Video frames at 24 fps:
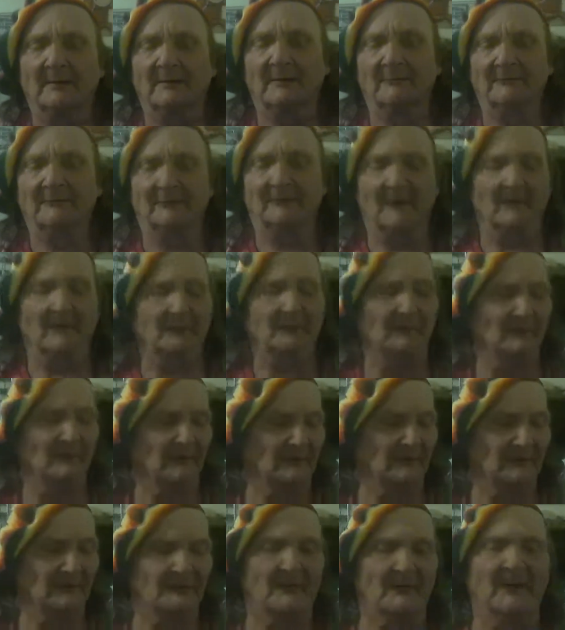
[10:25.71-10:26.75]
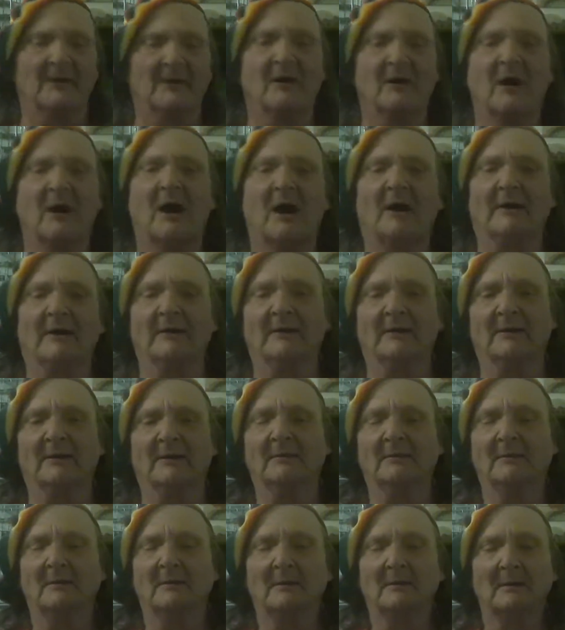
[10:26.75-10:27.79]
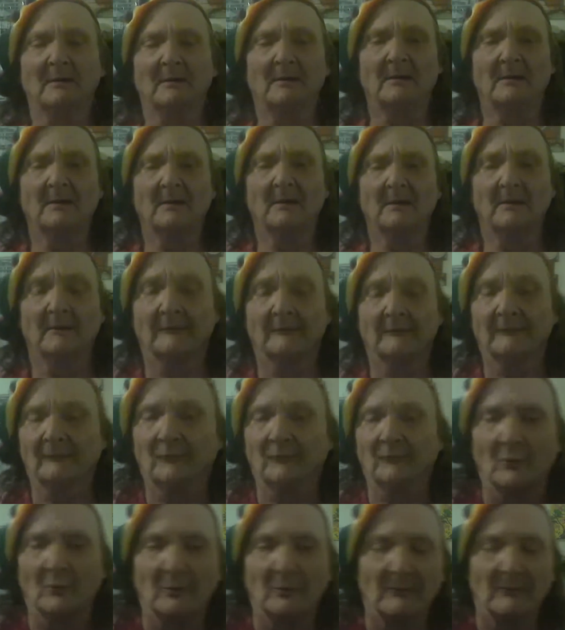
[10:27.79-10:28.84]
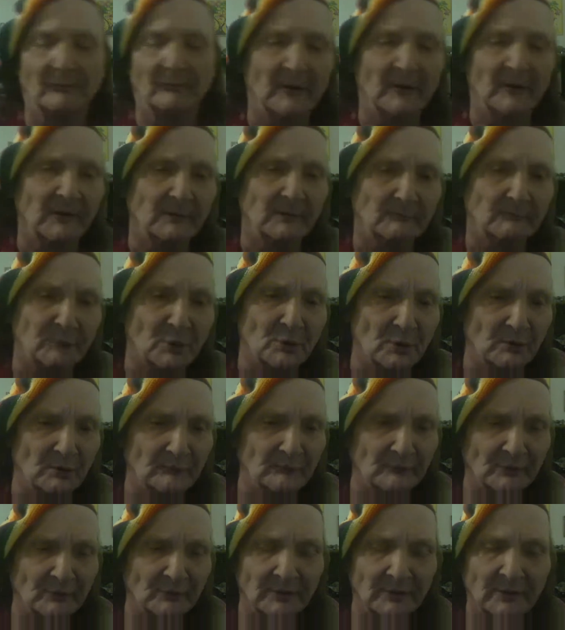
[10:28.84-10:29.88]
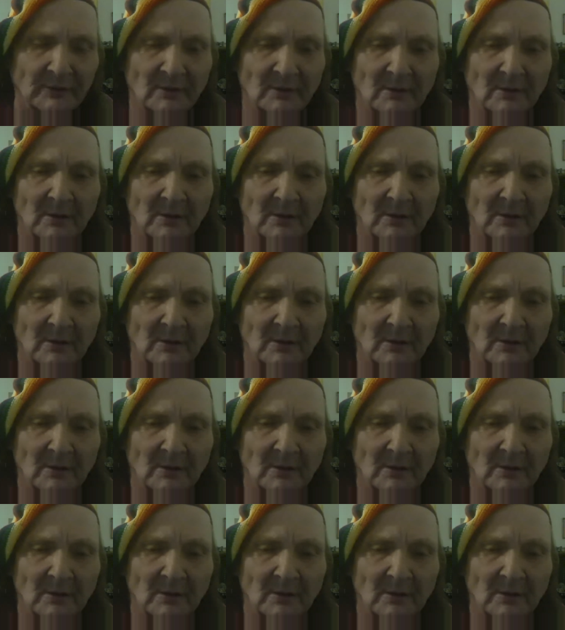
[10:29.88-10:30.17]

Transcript: He's definitely a psychotic. He's a total fucking pervert.